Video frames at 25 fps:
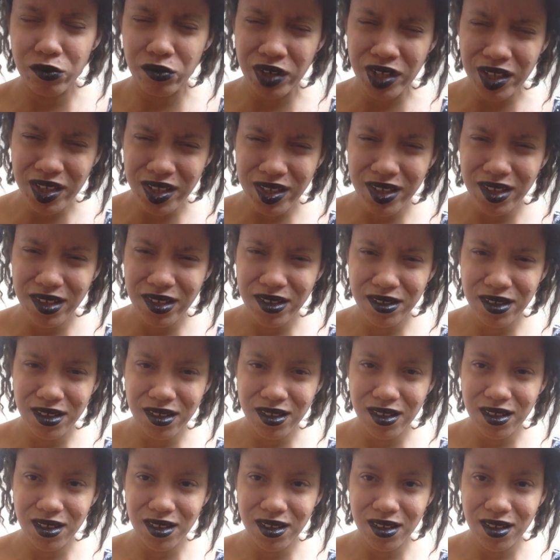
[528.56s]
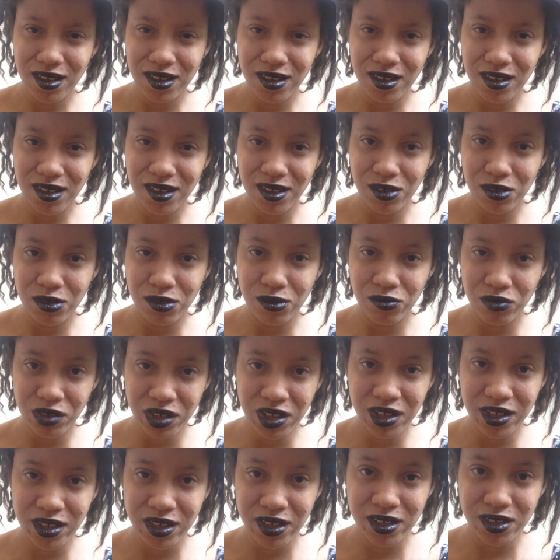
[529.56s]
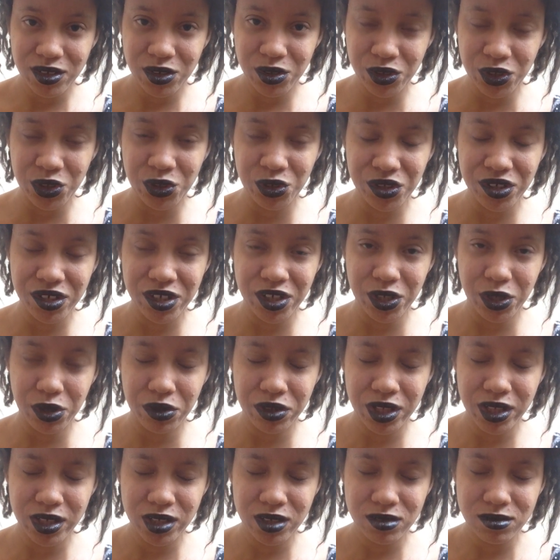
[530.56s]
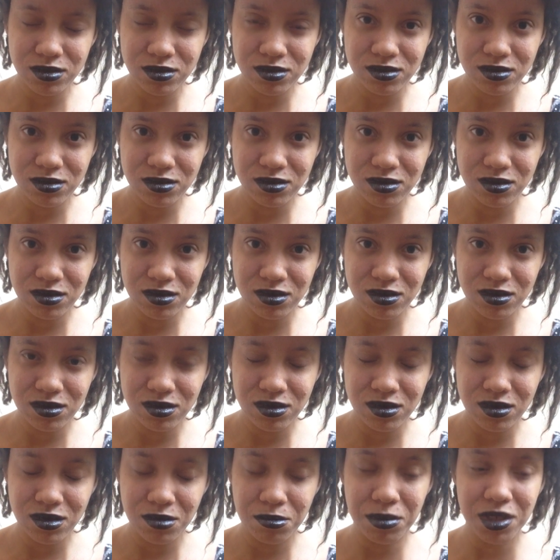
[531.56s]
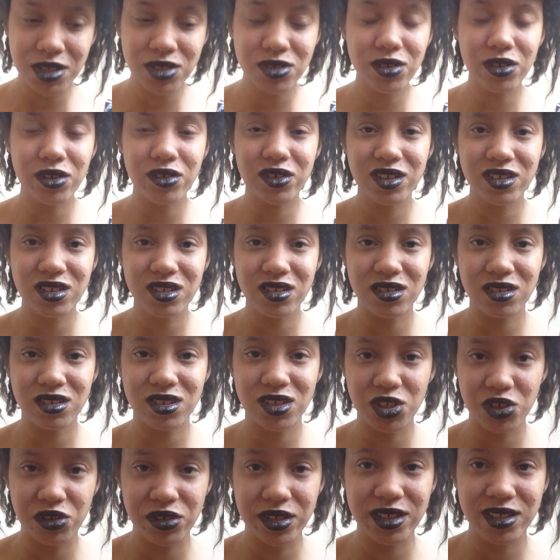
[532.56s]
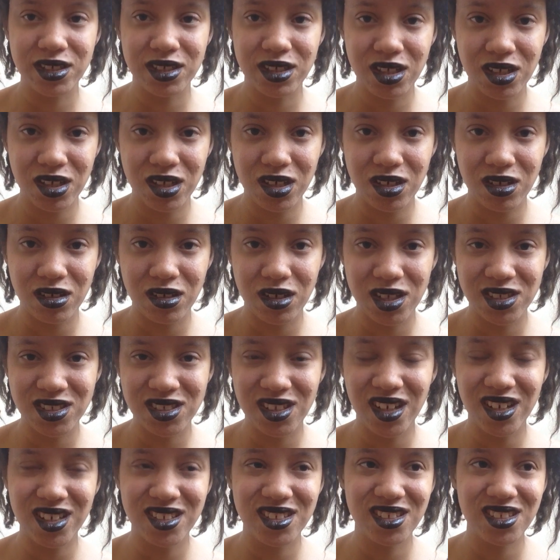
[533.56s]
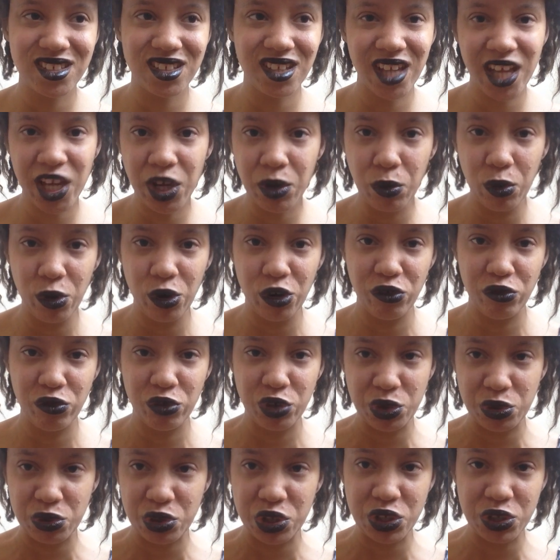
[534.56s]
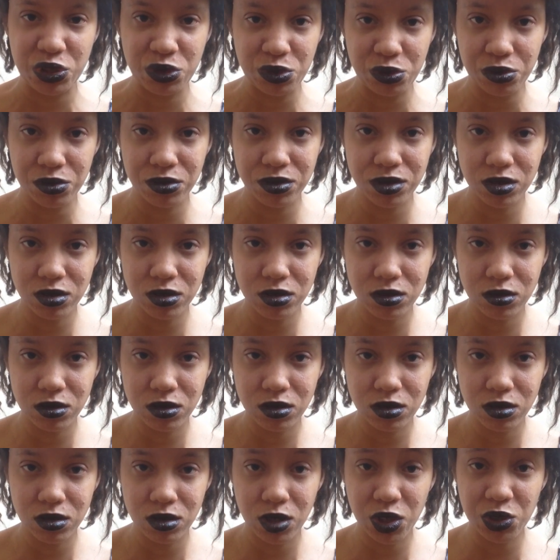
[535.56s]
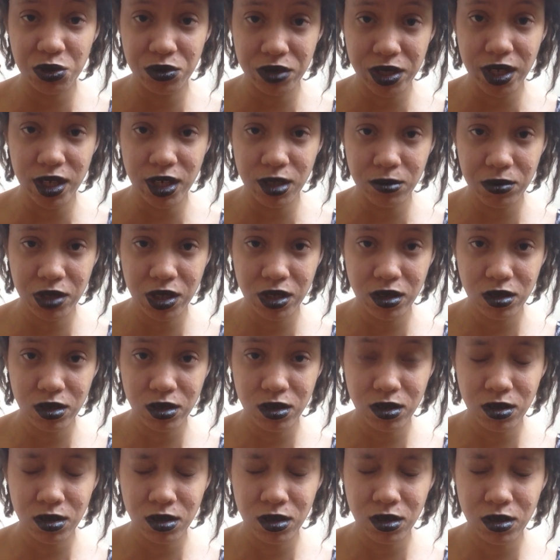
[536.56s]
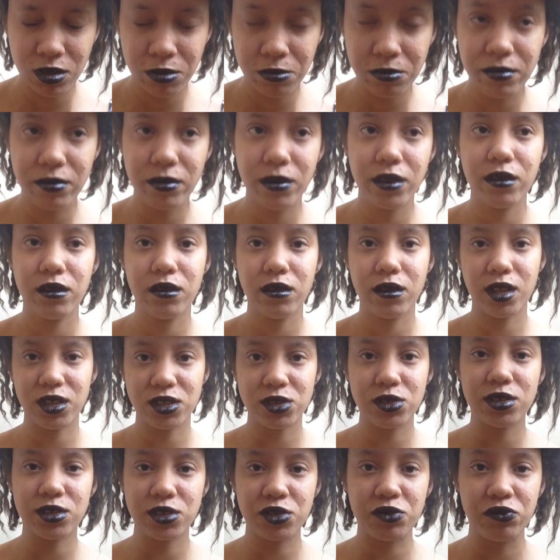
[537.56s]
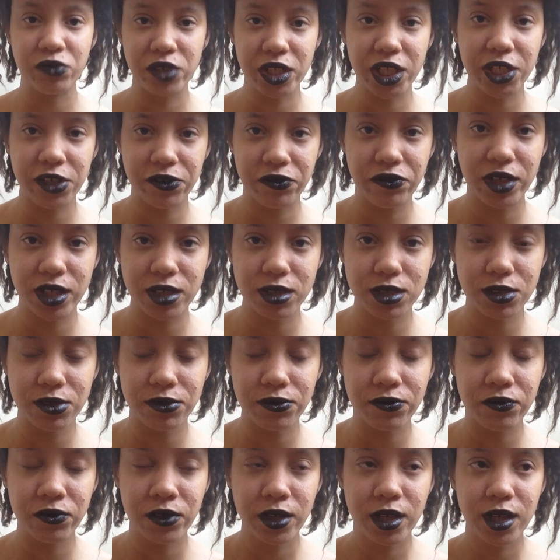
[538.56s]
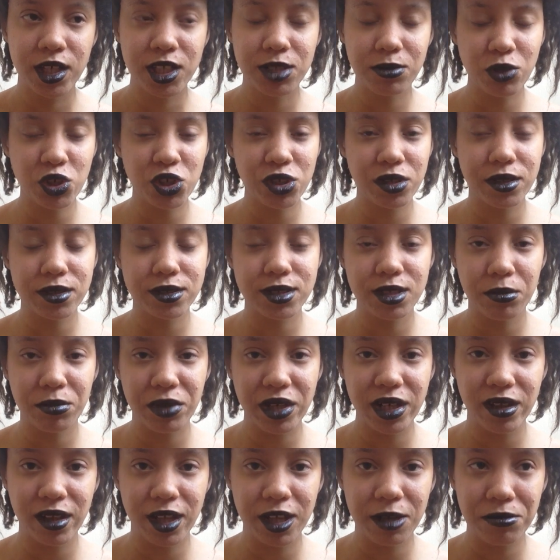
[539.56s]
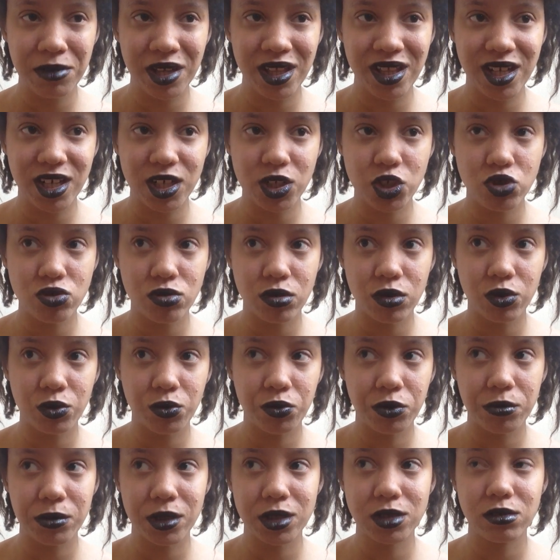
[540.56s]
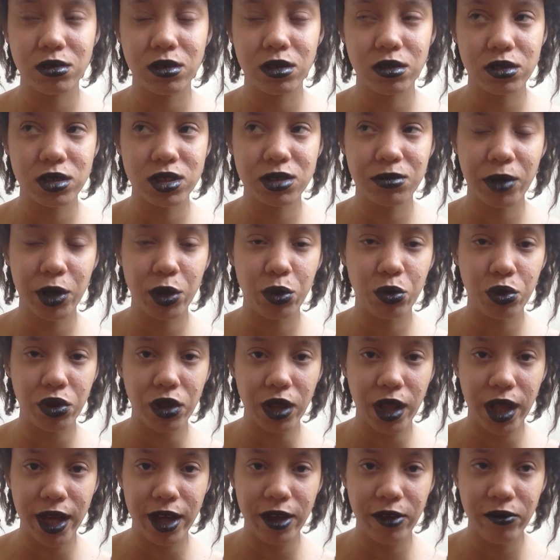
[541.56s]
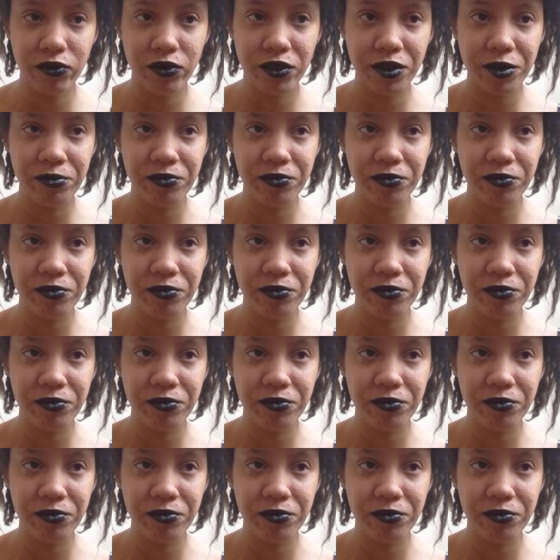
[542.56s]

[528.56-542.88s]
Really? Really? You're gonna go there? Mental illness is a serious thing. It's not a slang word for you to use. Are you kidding me? It's really offensive, especially to somebody like me that has struggled with mental illness my whole life.